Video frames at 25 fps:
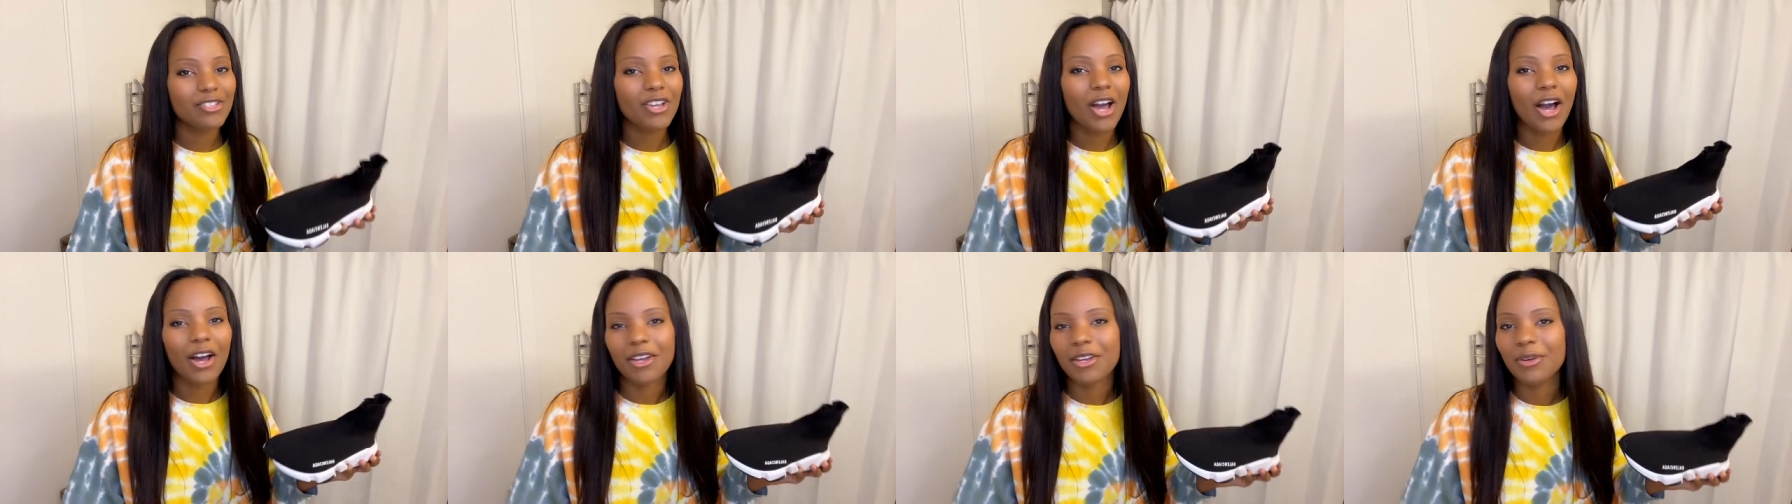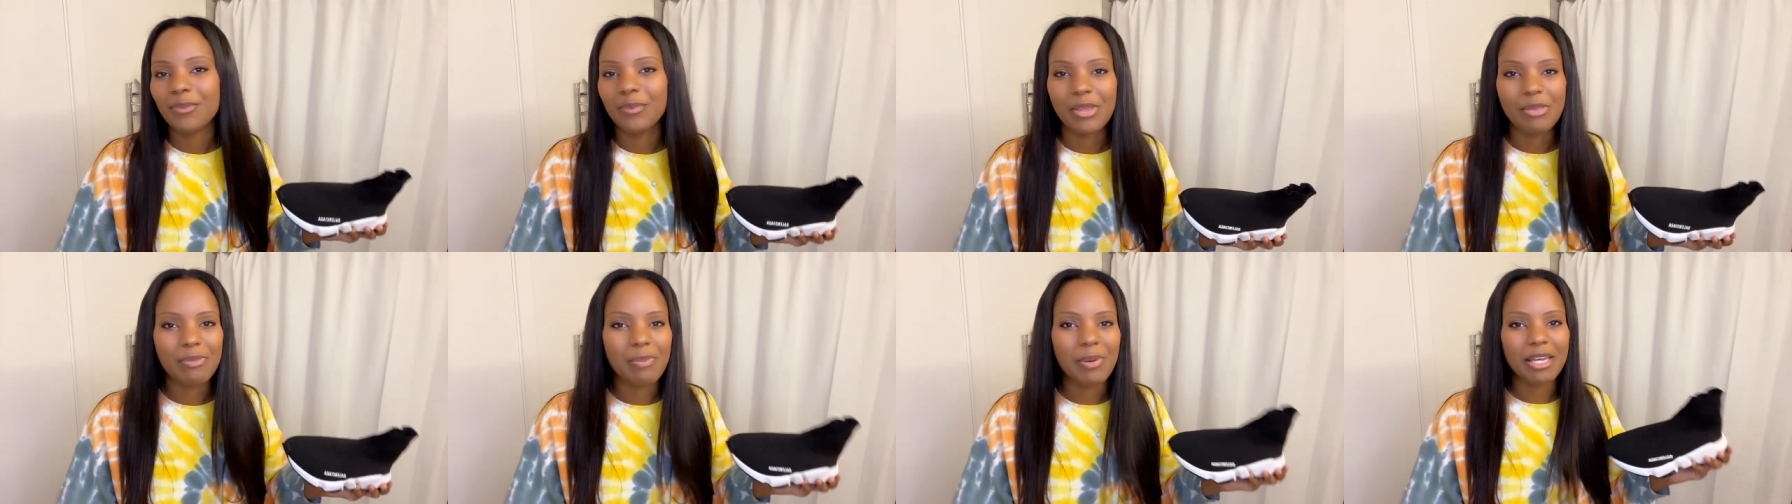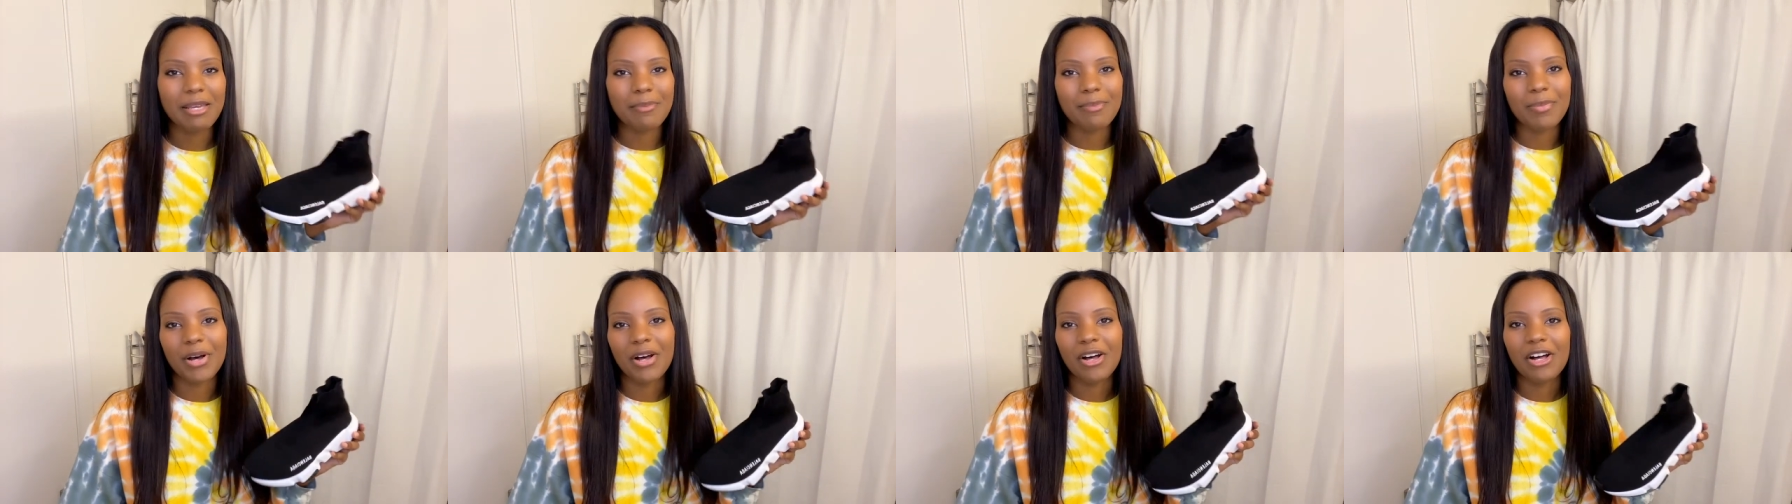talking with
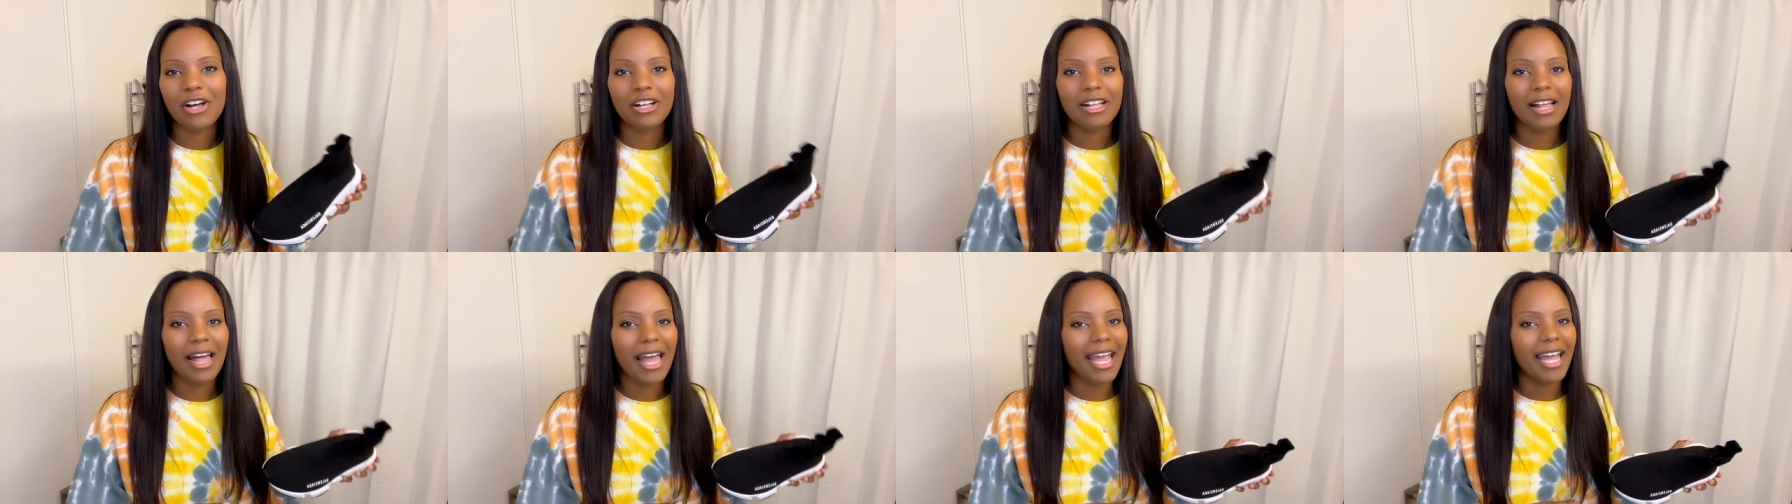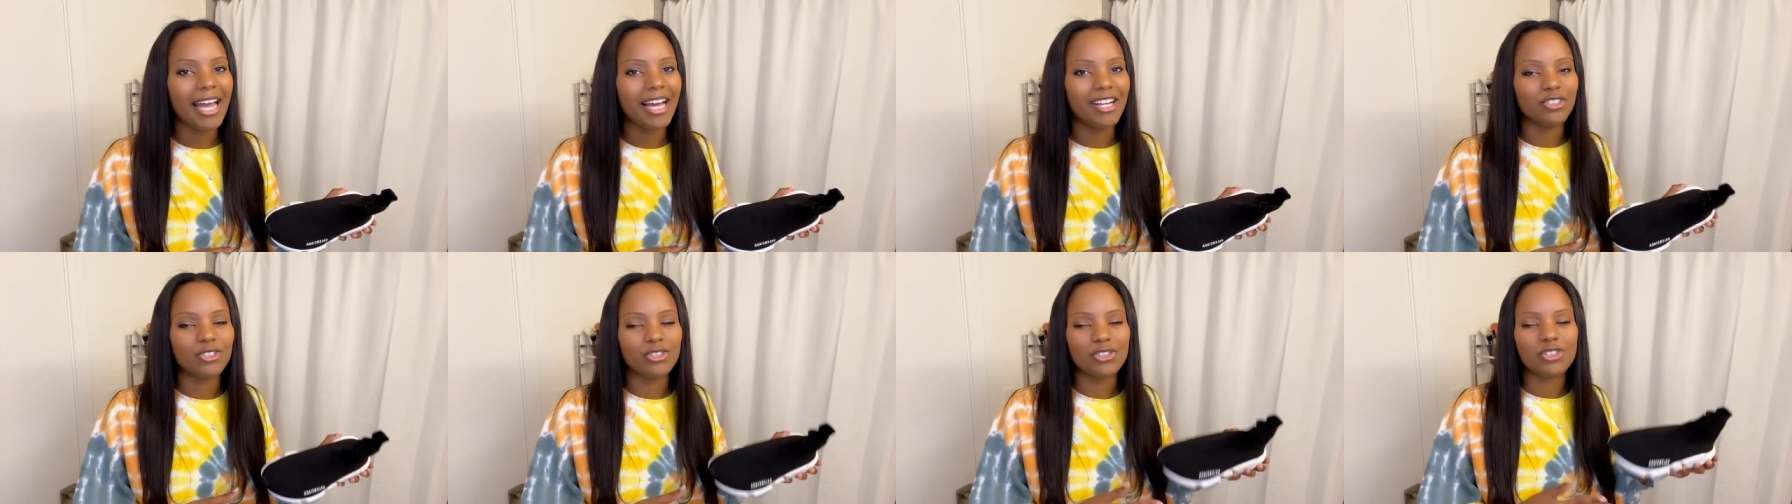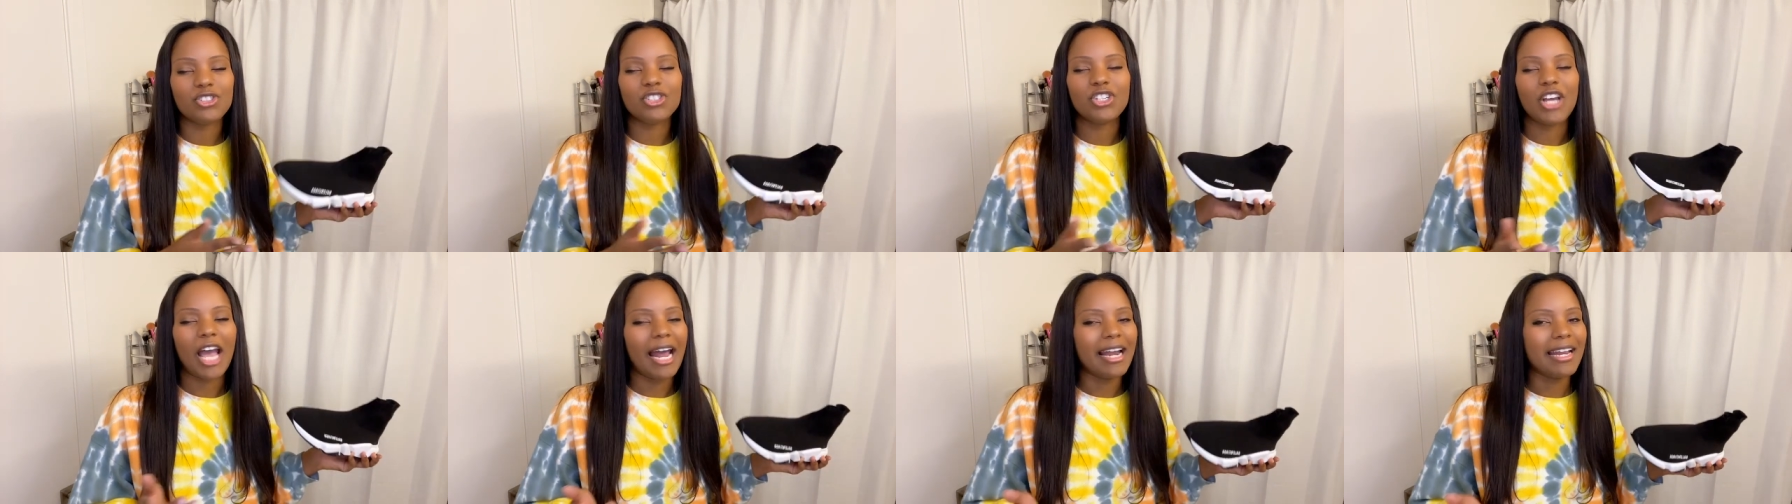people, and
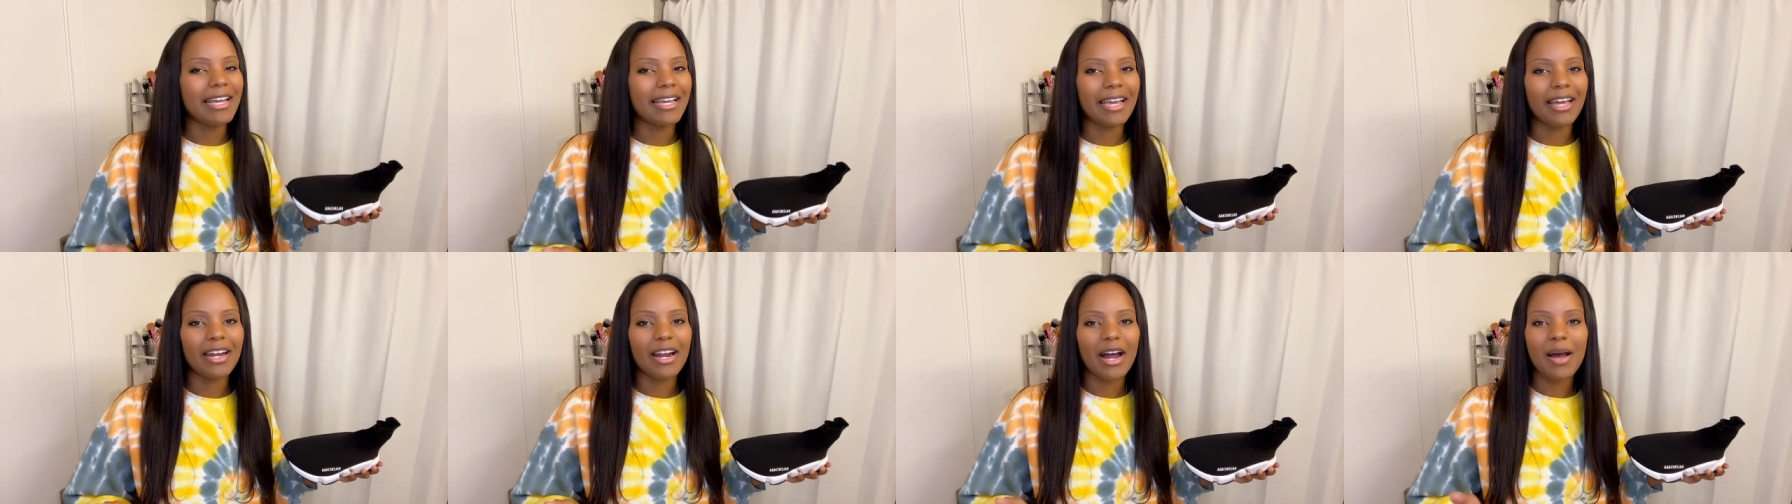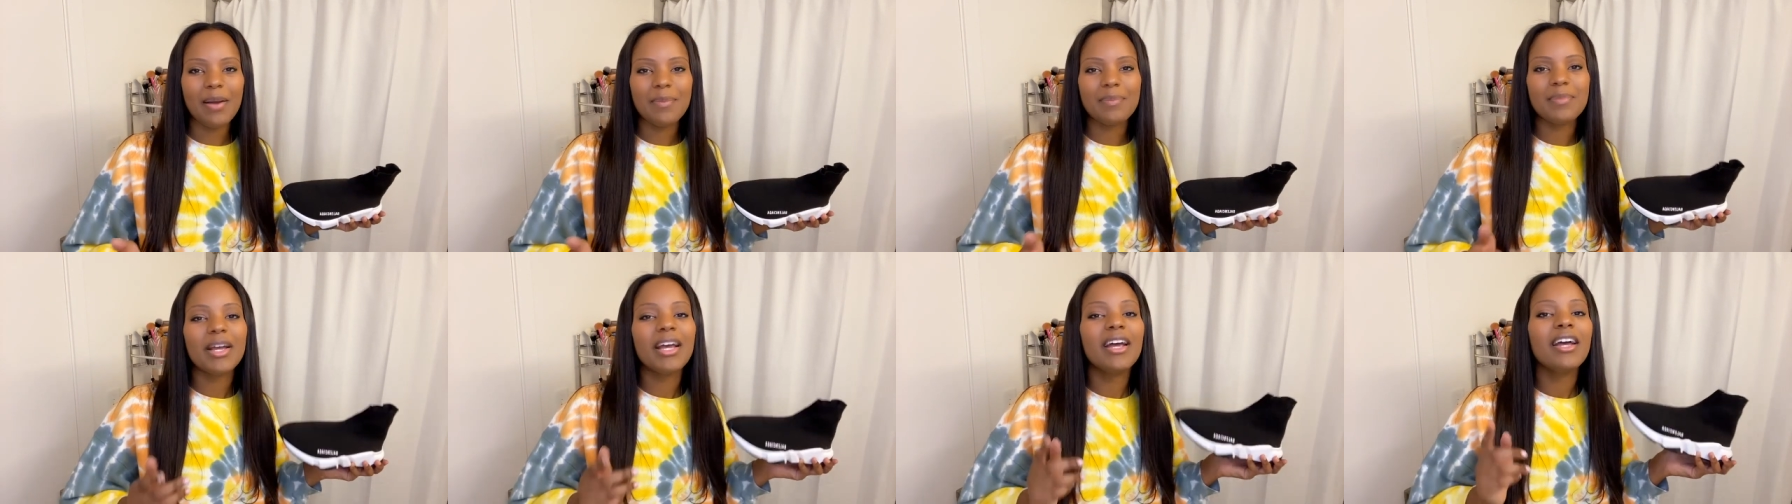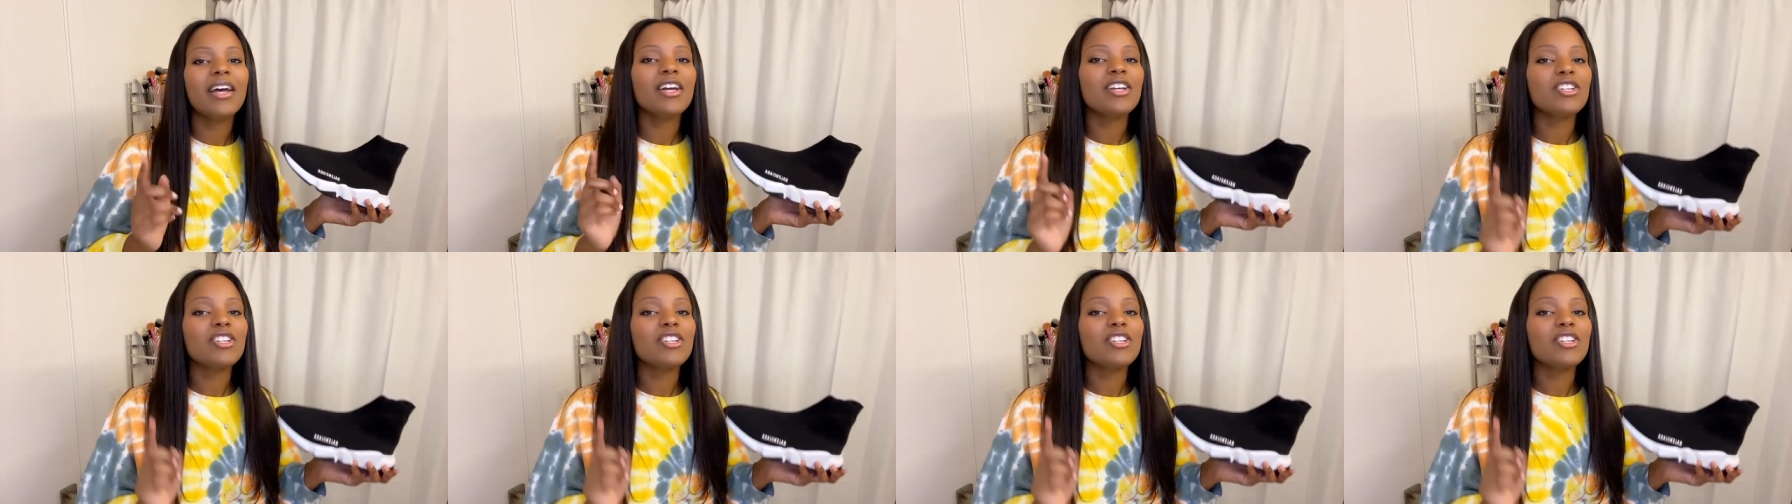just chatting it up.